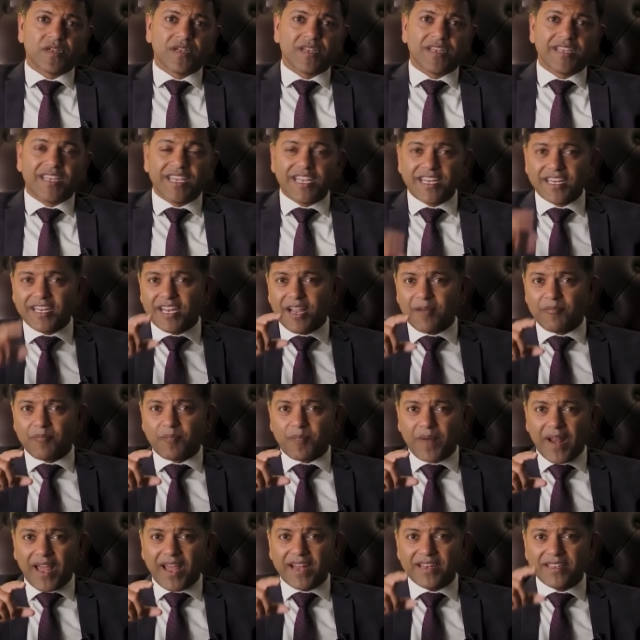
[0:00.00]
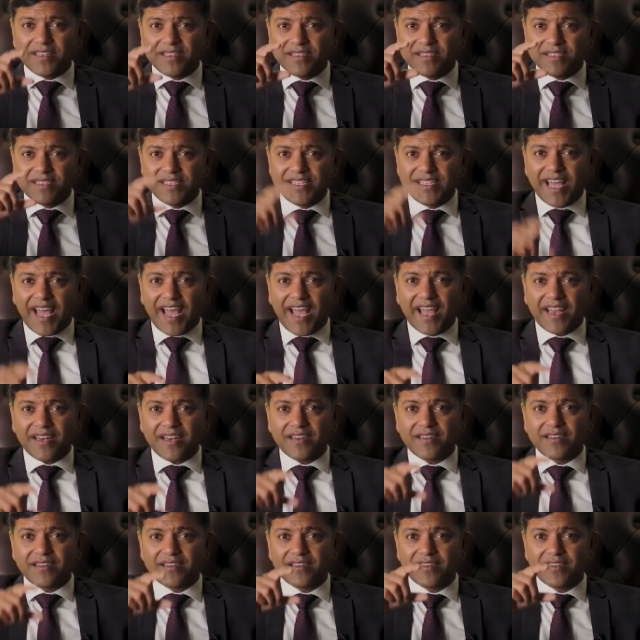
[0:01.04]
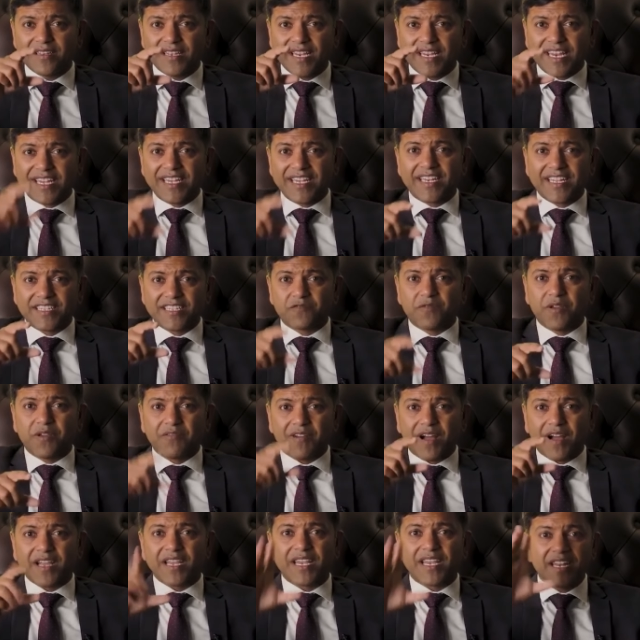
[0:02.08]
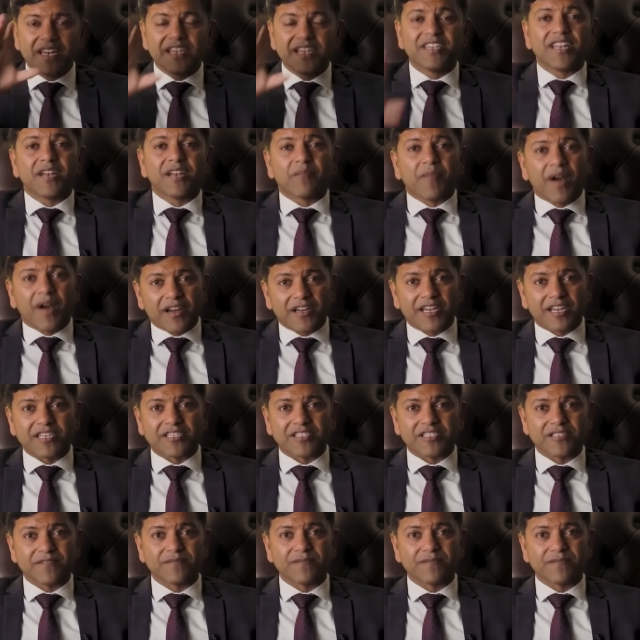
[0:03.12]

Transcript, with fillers: income plan than Indus Viva in Indian market.